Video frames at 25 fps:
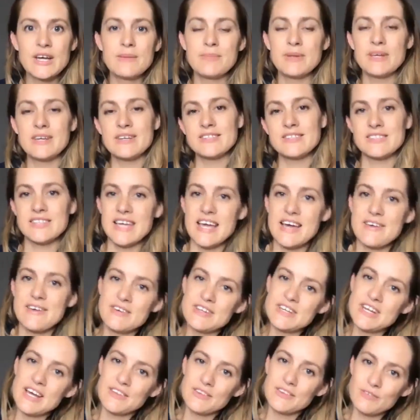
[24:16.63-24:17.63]
because the cafe
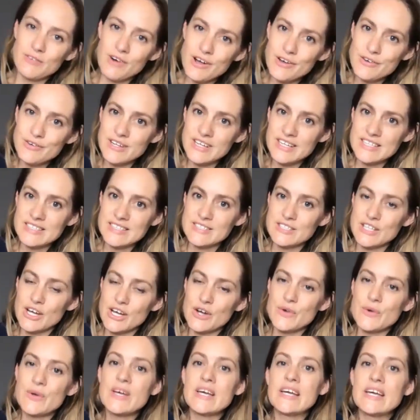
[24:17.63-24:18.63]
down the road is.
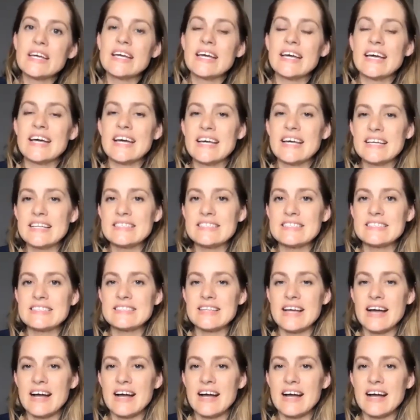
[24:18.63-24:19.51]
So it's